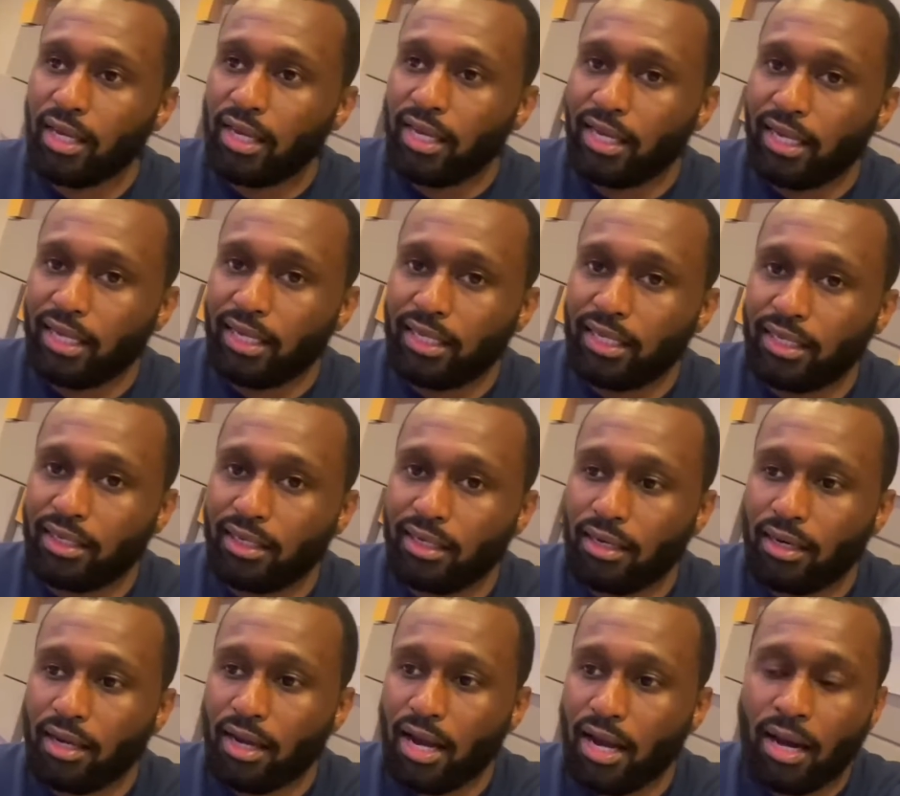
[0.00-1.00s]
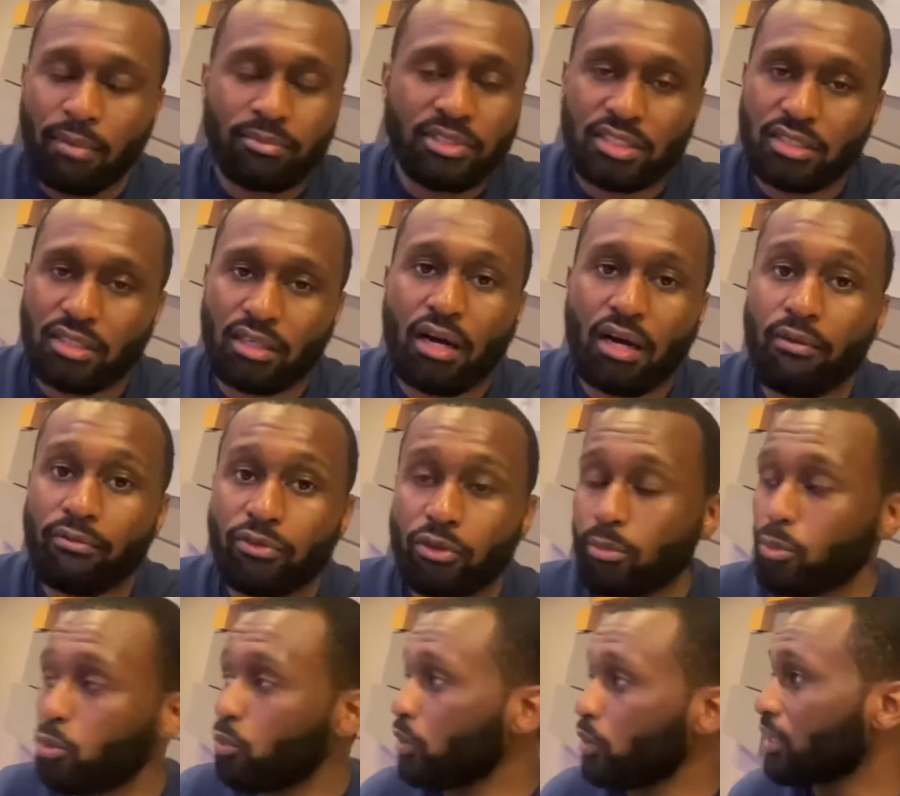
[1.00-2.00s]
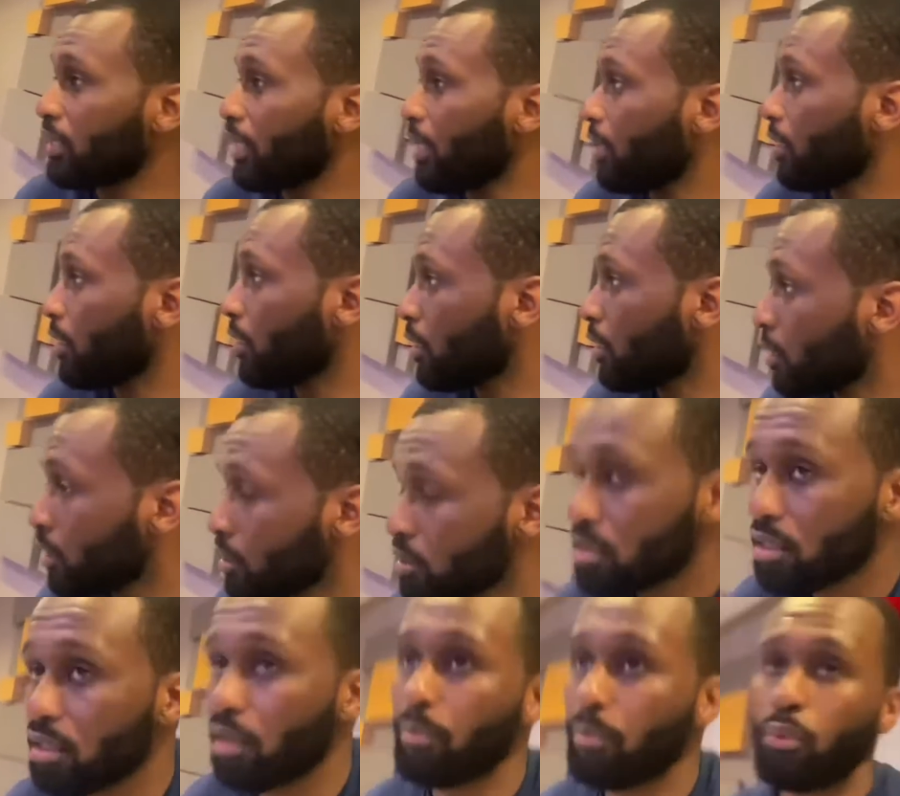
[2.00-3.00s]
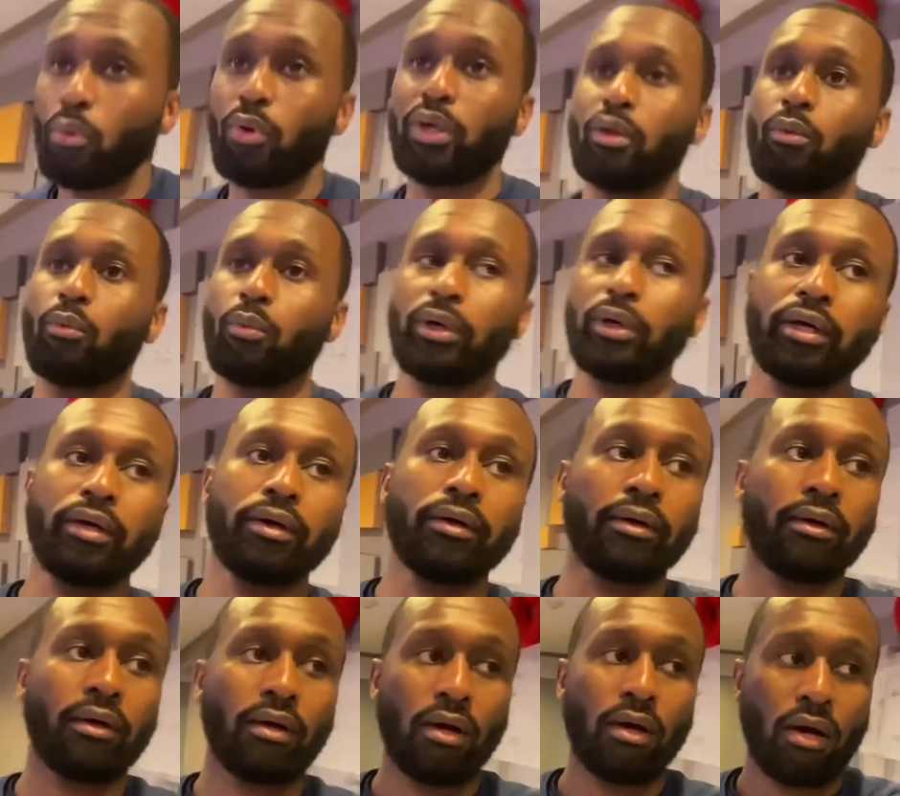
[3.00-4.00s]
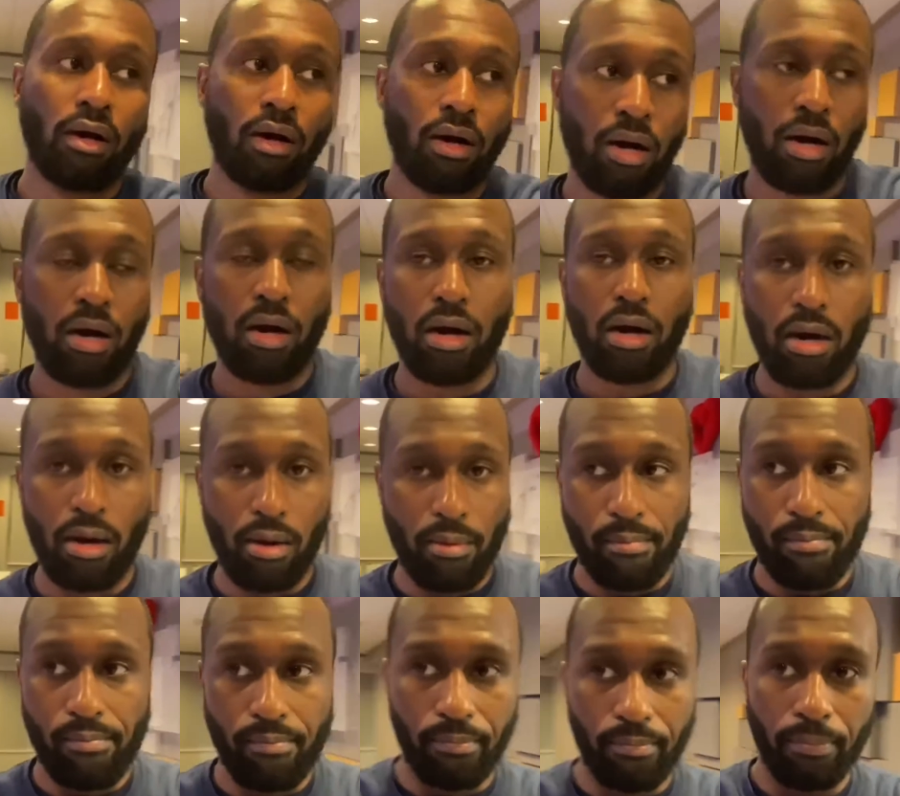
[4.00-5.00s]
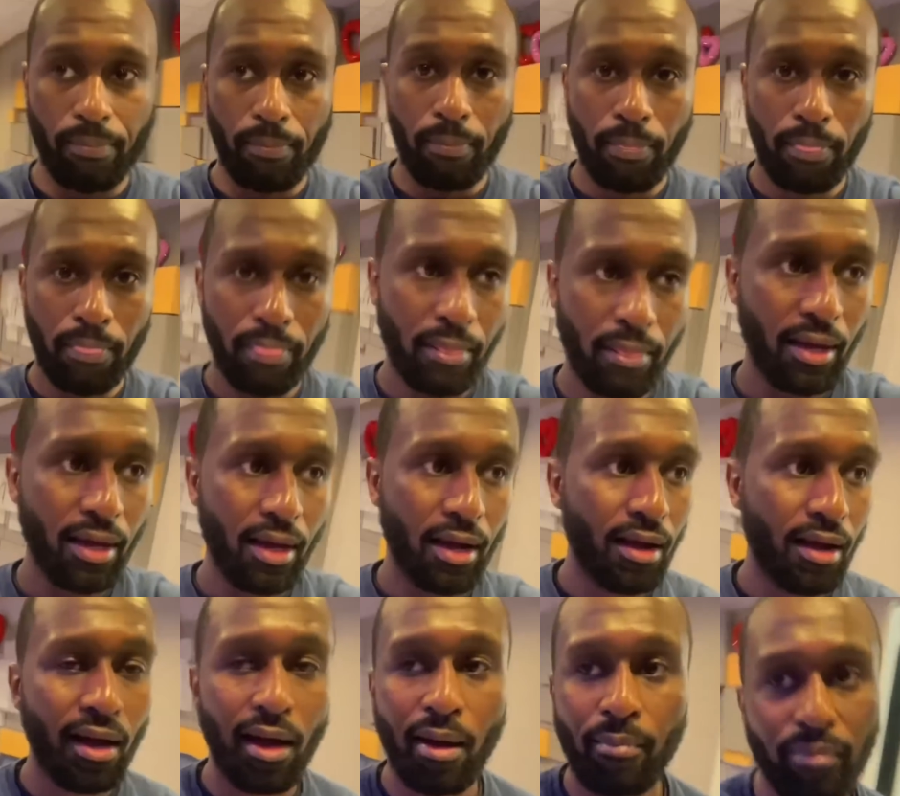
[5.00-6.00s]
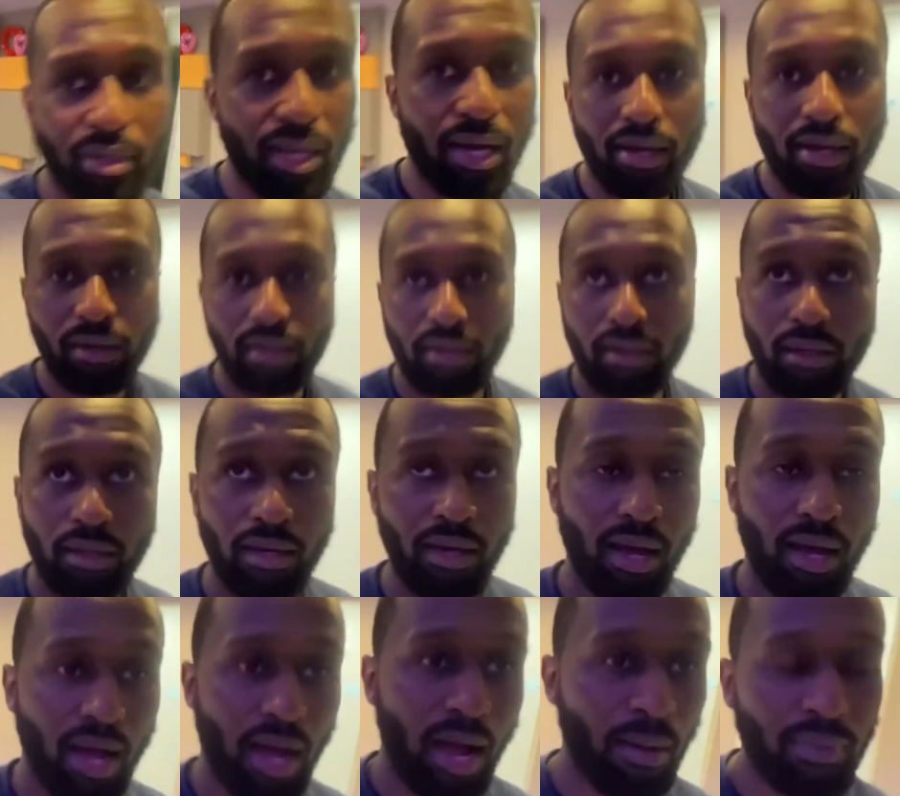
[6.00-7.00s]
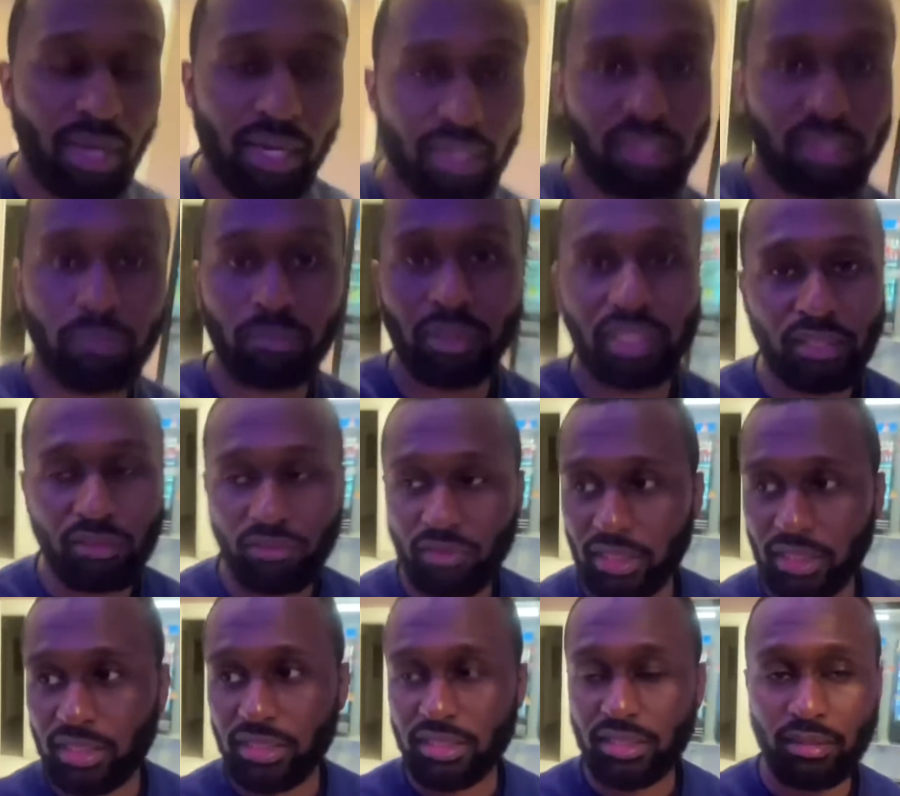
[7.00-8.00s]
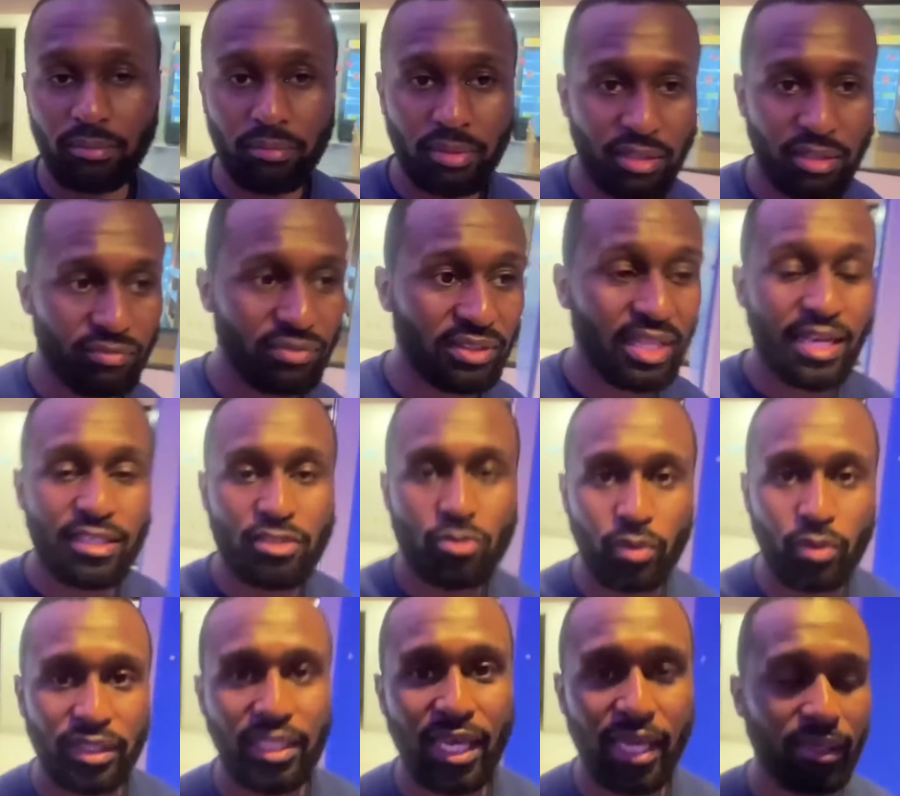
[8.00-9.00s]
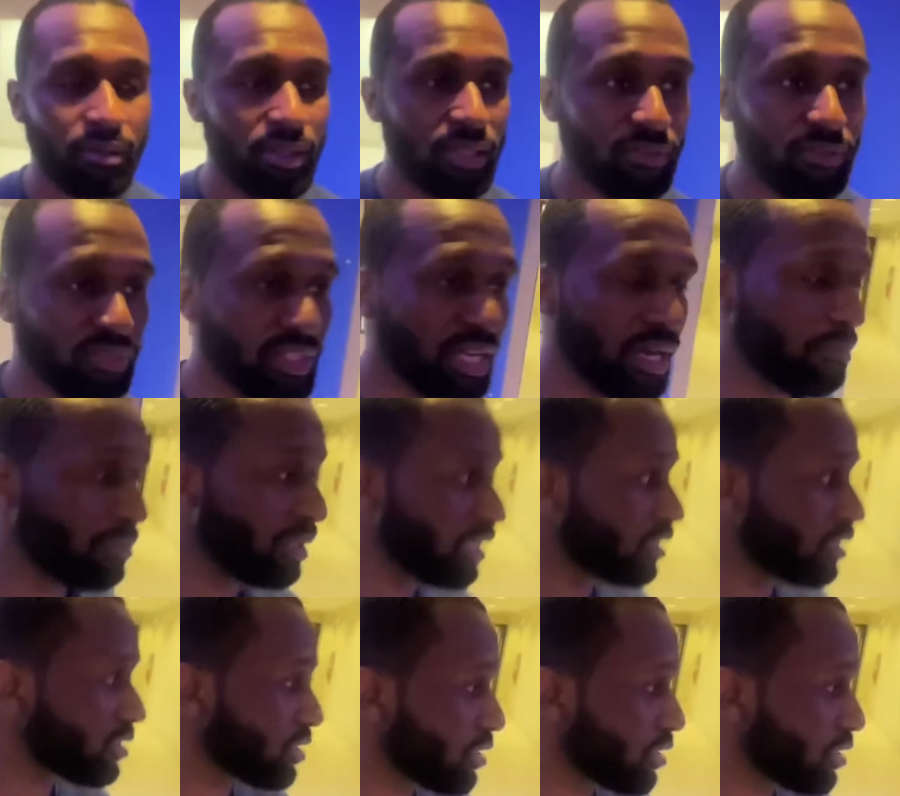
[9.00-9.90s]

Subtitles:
And I'm just uncomfortable with that, to the point where I'm not gonna be in a relationship if that's what that means.